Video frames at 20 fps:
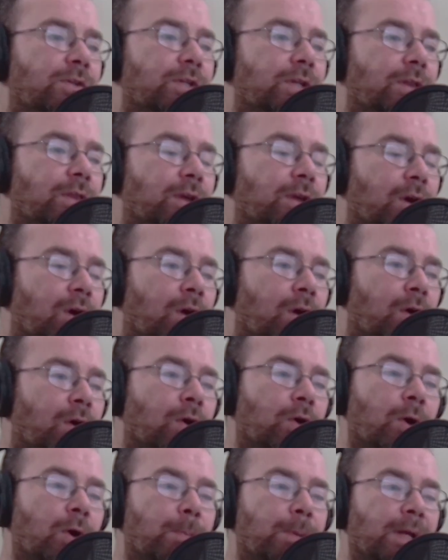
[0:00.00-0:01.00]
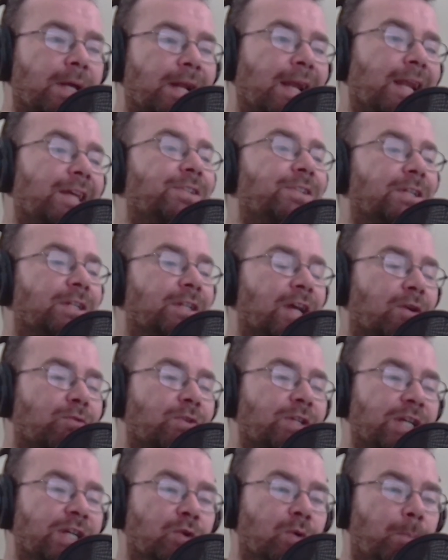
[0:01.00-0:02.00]
there are a couple of classic
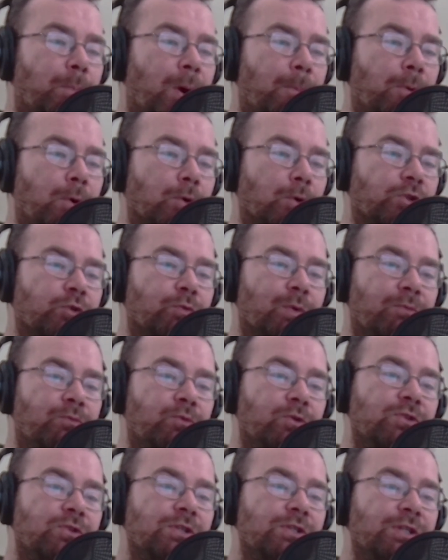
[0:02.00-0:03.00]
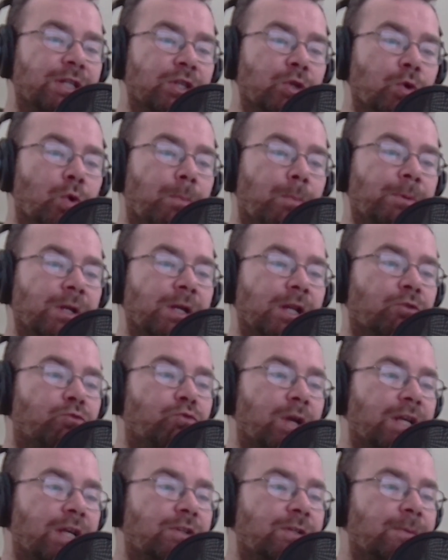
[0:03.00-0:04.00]
Tarantino pop culture references in the opening at
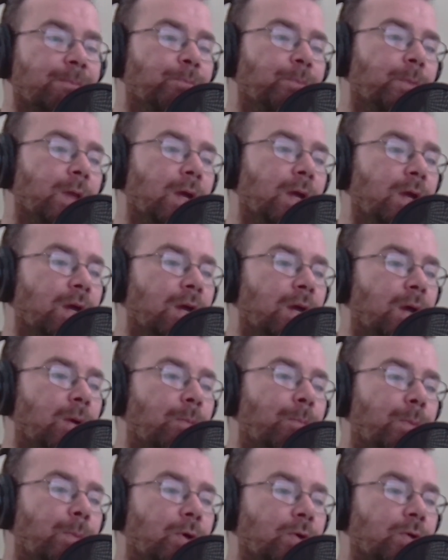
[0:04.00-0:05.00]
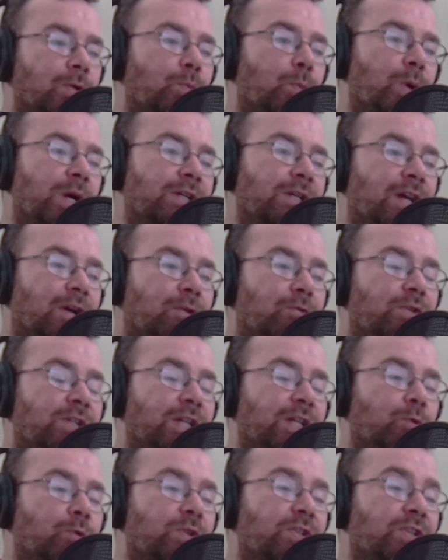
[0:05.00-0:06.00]
Rick's. Because when
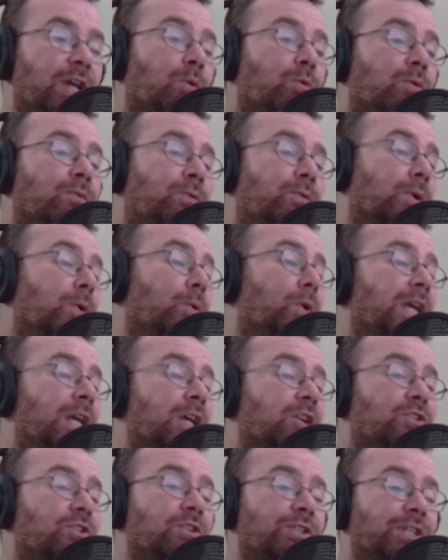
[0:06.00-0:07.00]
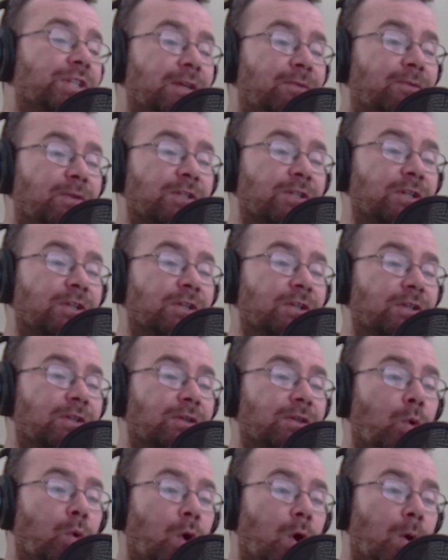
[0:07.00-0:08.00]
Tarantino was scouting for locations, he
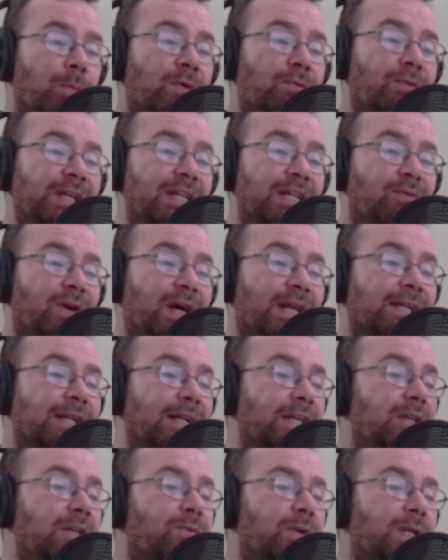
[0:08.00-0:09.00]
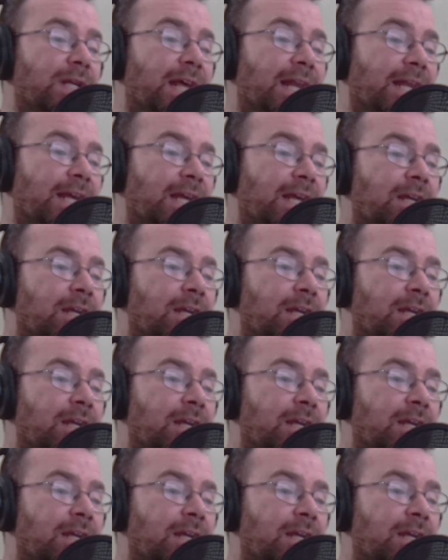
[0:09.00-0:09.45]
visited the home of Lee Van Cleef in LA.